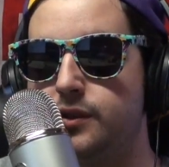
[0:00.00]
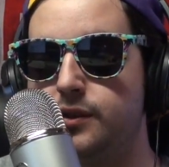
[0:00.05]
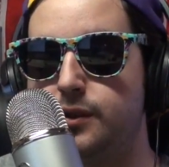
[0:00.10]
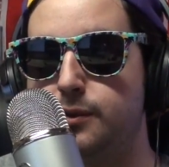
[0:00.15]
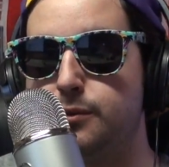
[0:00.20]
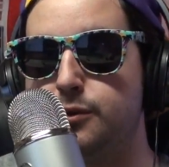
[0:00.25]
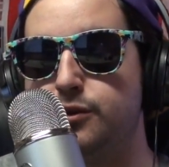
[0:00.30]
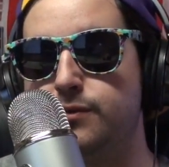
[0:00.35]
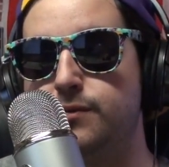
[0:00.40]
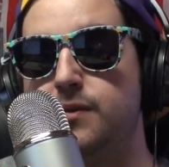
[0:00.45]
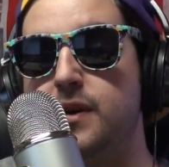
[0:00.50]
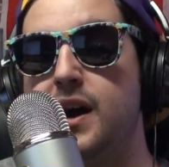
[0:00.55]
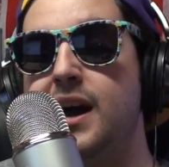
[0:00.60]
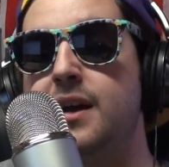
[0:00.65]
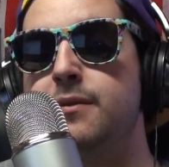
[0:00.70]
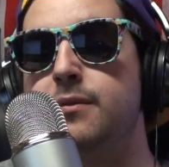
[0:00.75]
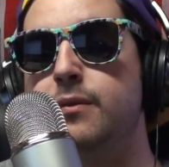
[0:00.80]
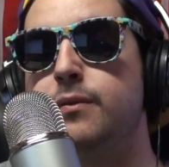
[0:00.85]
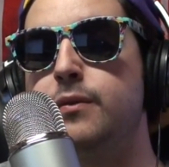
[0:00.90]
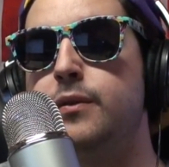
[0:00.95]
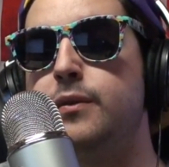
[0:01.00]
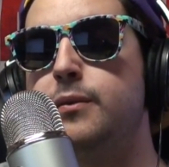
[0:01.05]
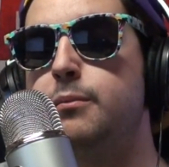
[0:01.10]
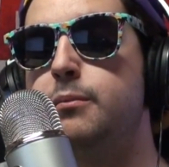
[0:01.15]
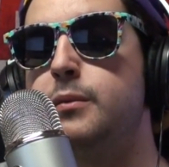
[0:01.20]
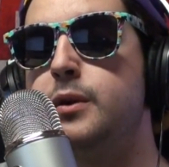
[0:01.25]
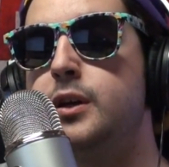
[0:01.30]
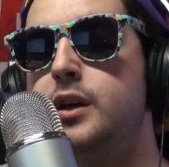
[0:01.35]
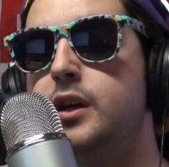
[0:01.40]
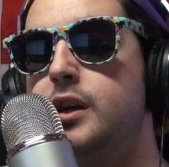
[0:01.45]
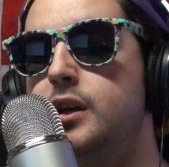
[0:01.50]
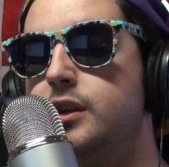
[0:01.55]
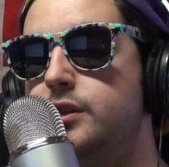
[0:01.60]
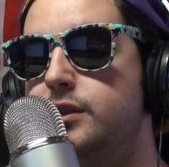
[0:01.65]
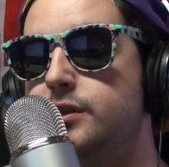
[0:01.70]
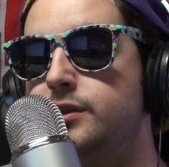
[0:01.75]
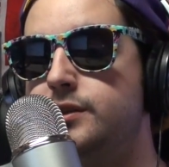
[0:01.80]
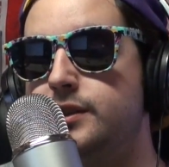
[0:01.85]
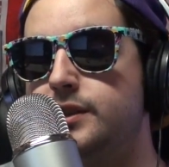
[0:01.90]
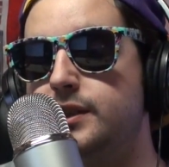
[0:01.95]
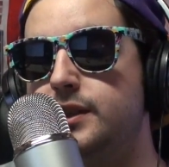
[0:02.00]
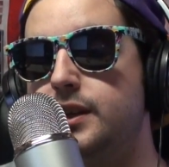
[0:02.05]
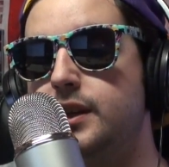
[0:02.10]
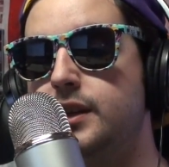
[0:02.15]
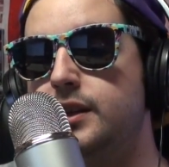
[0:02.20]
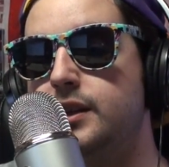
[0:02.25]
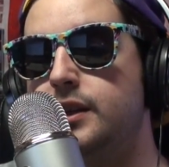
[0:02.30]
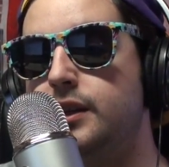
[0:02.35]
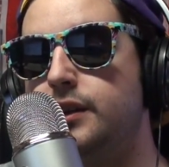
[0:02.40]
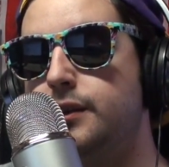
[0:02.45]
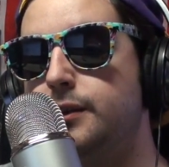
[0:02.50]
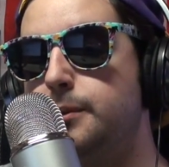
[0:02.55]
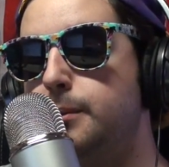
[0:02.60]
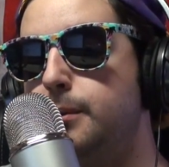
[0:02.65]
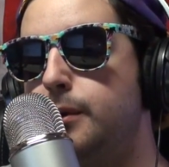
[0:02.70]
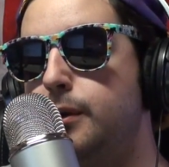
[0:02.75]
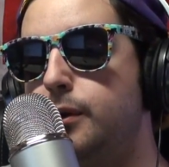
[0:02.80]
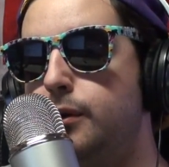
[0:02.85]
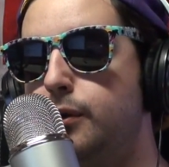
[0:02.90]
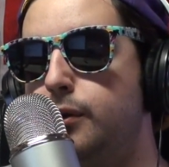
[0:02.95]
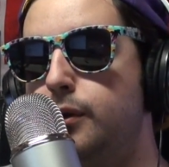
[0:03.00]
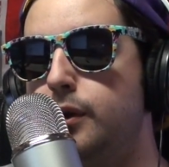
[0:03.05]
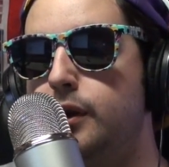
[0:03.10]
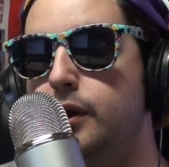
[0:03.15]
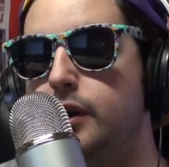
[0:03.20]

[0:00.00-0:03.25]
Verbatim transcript: There was 5 of them just standing in the road.